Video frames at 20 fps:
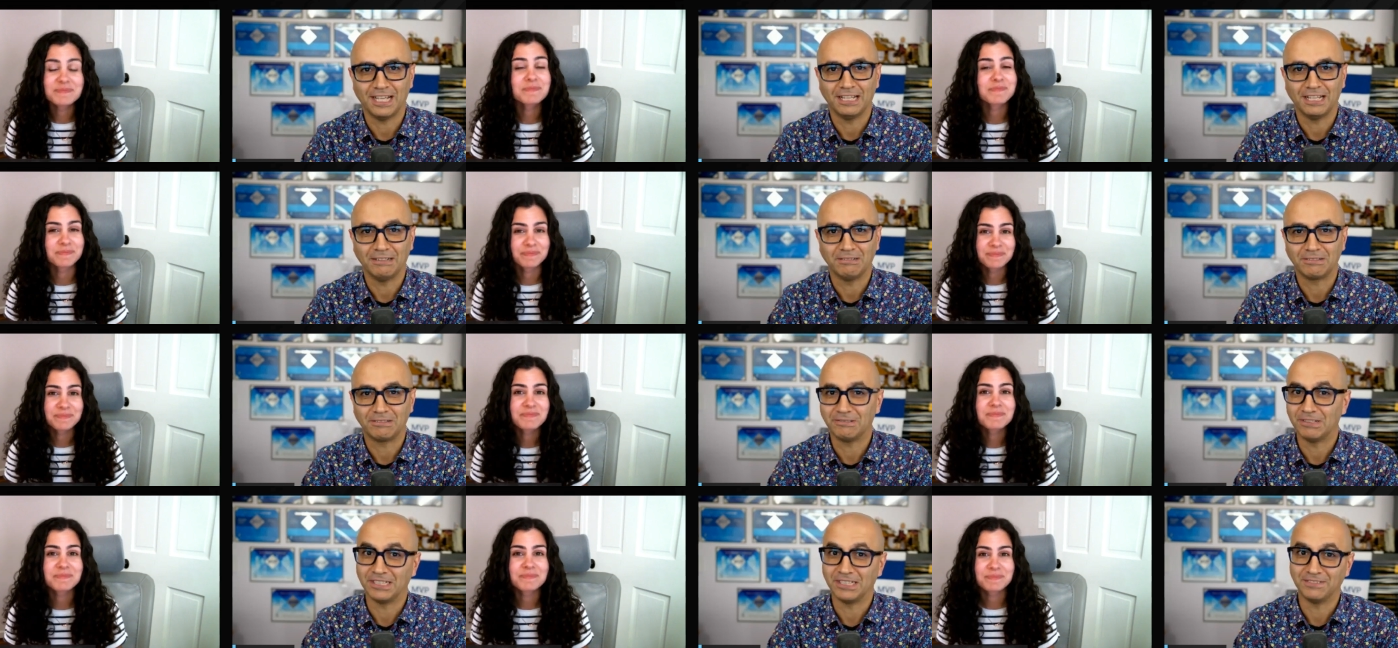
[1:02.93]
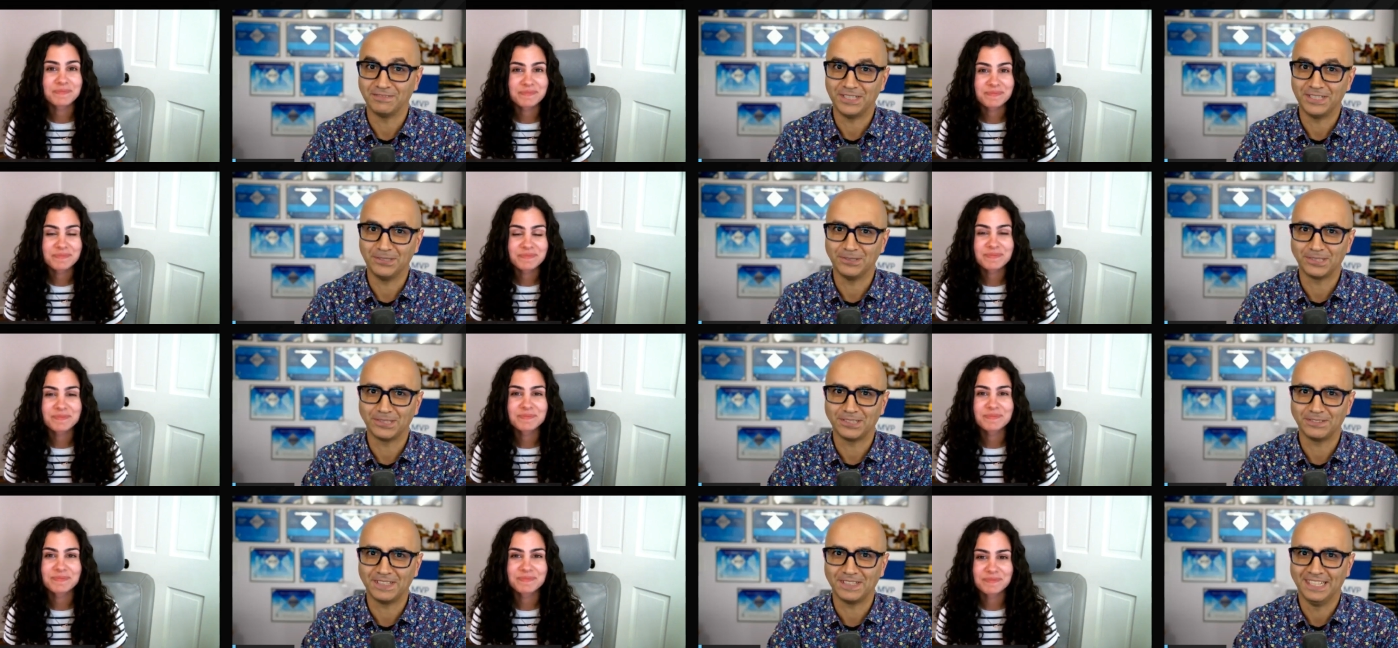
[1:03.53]
Speaker 1: and creating
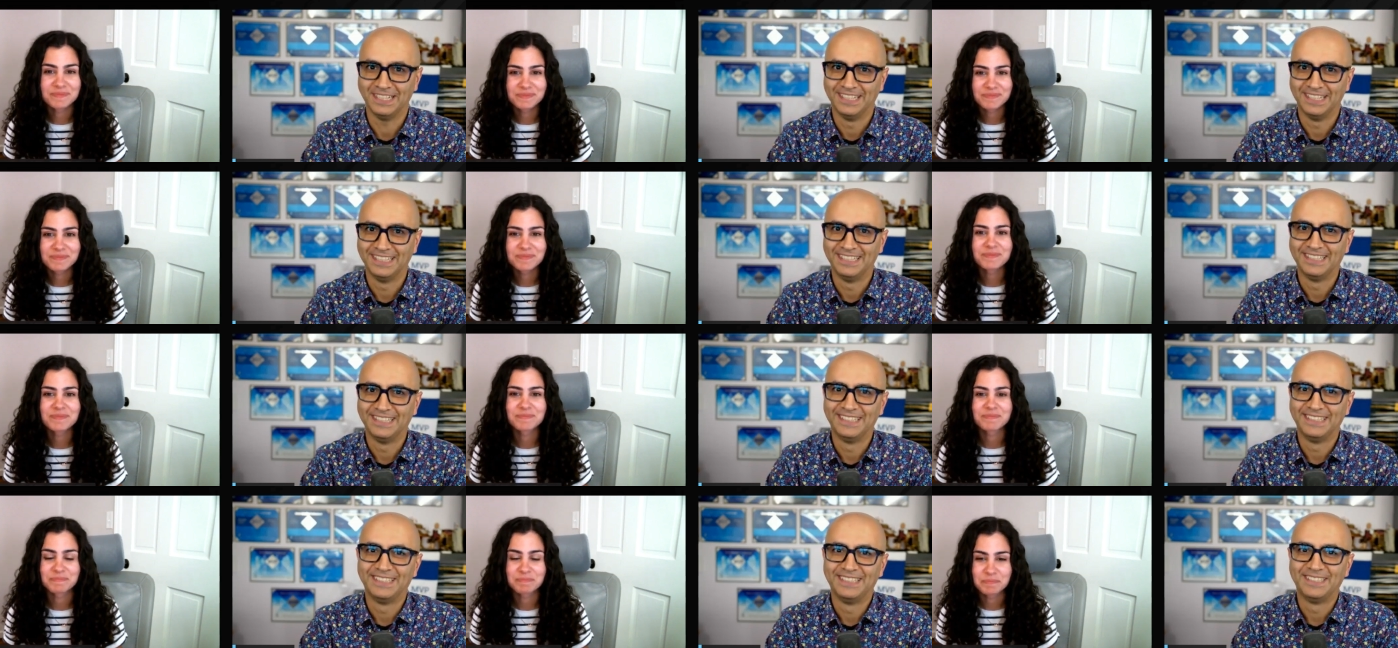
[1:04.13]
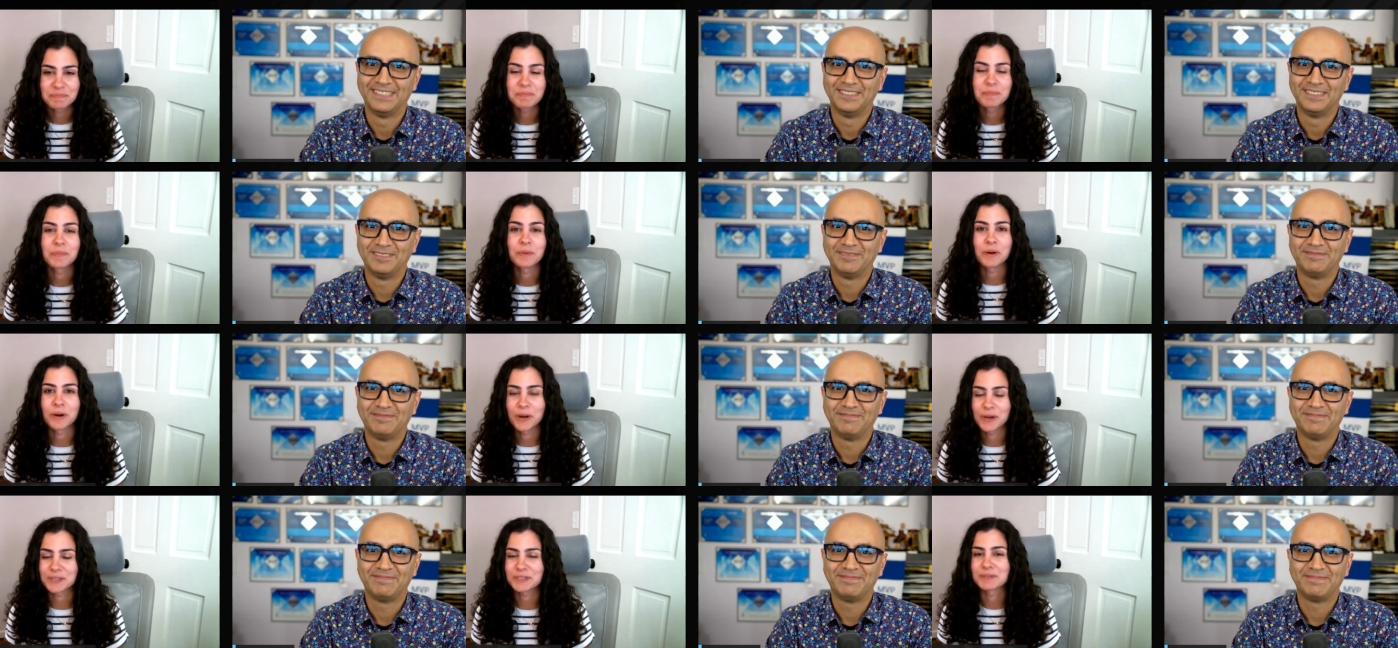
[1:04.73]
videos as well.
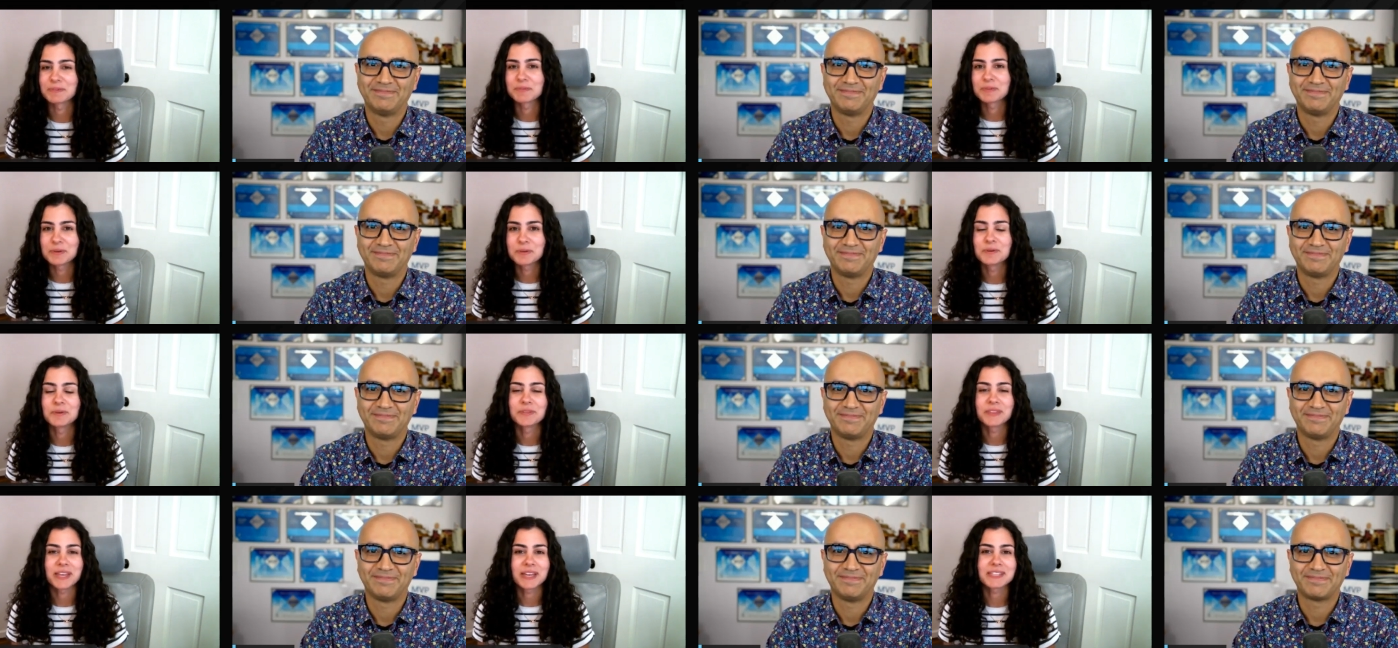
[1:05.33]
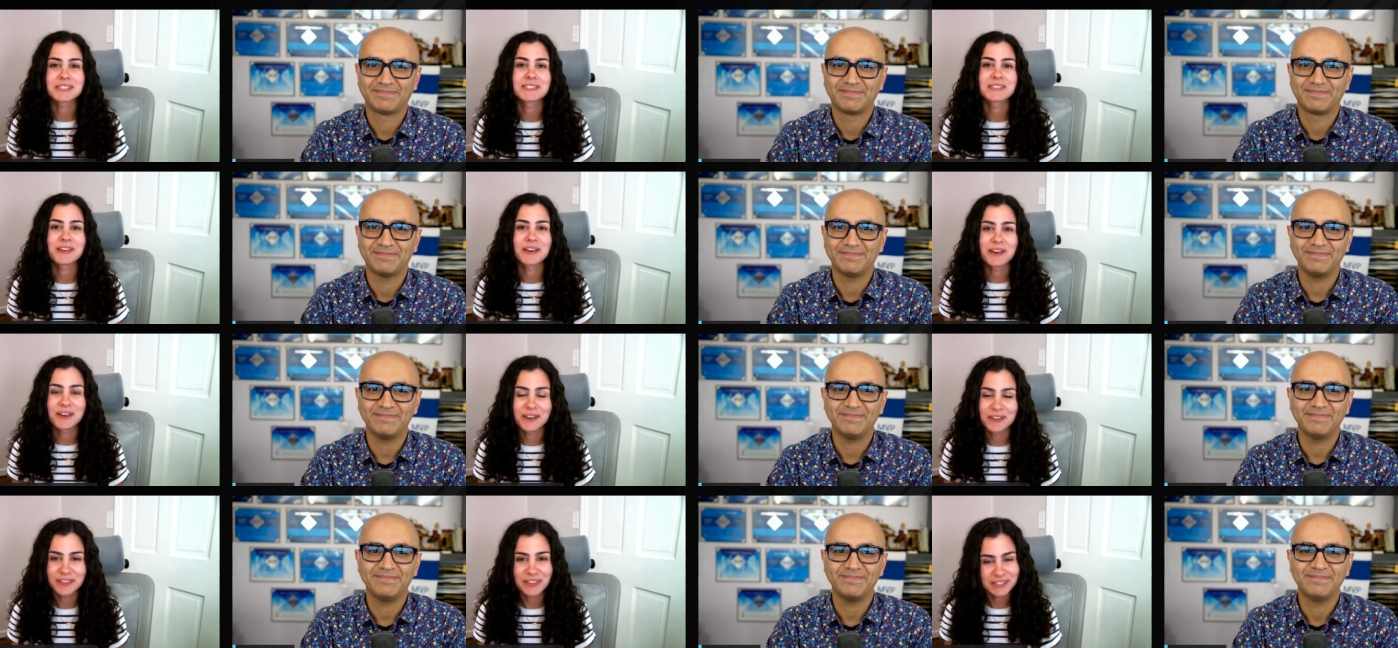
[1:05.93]
Speaker 2: Awesome, cool. That's
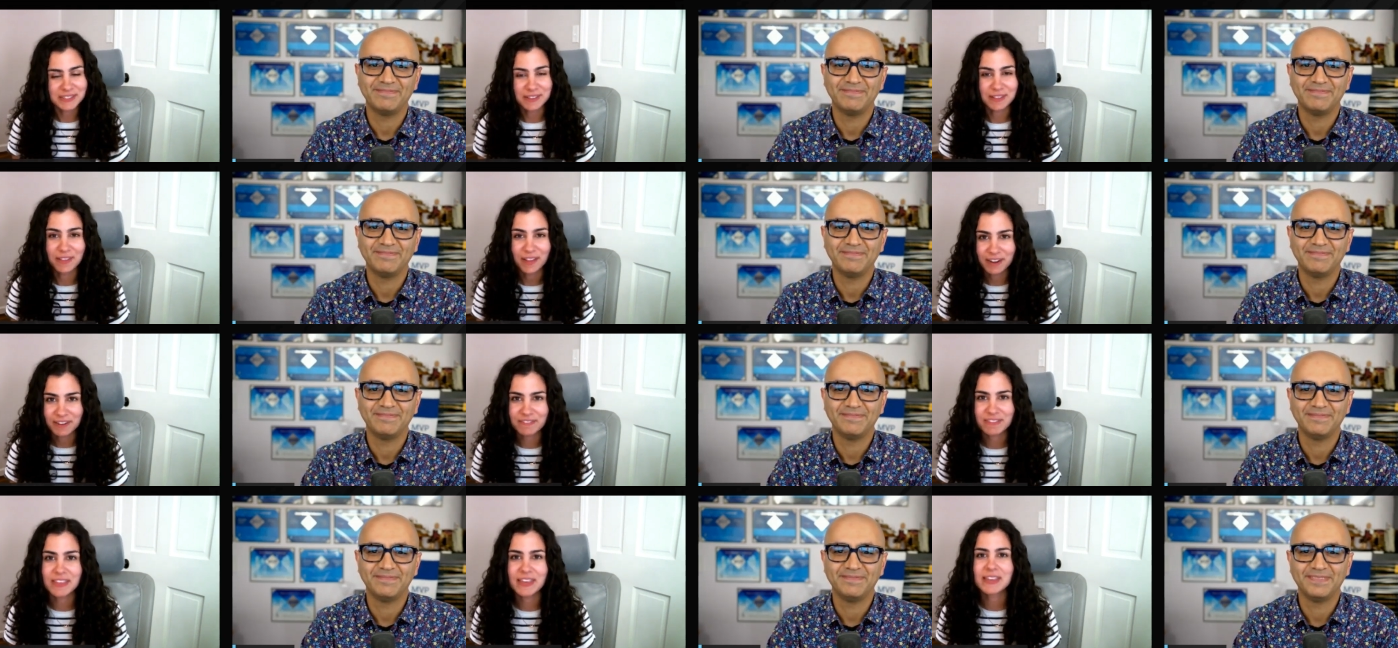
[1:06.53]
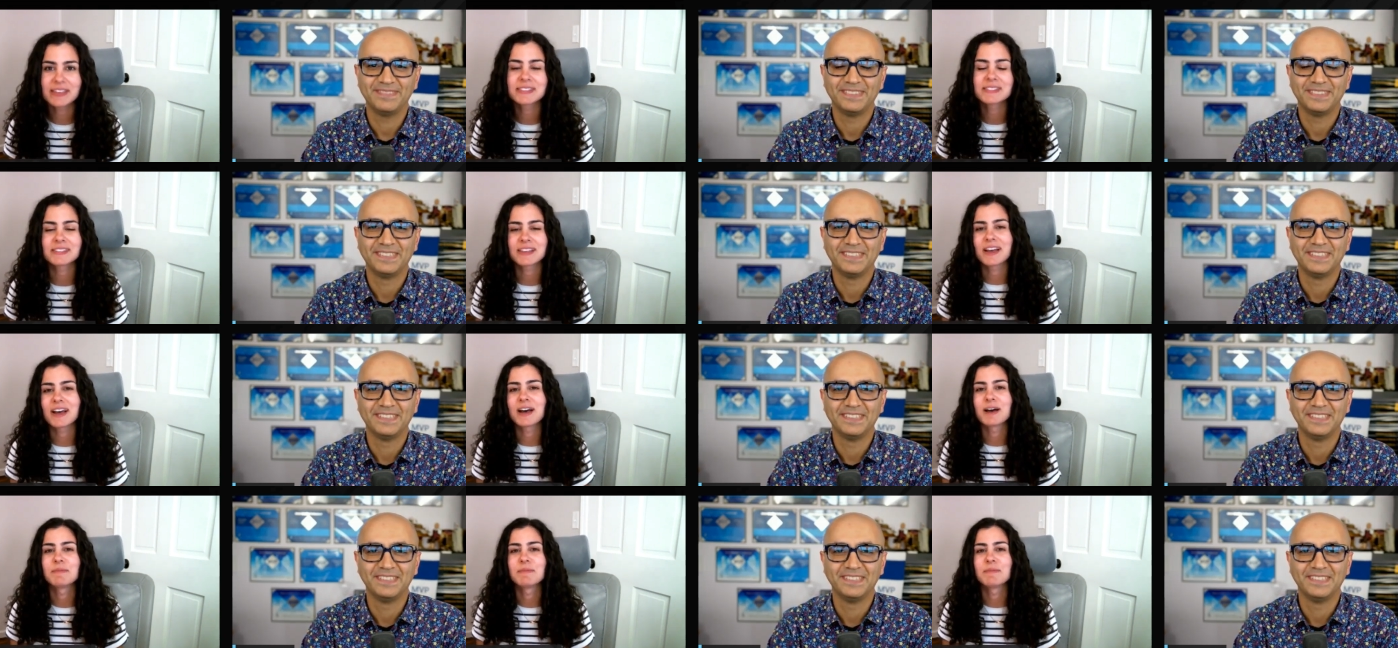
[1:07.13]
uh, that's a lot of things, uh,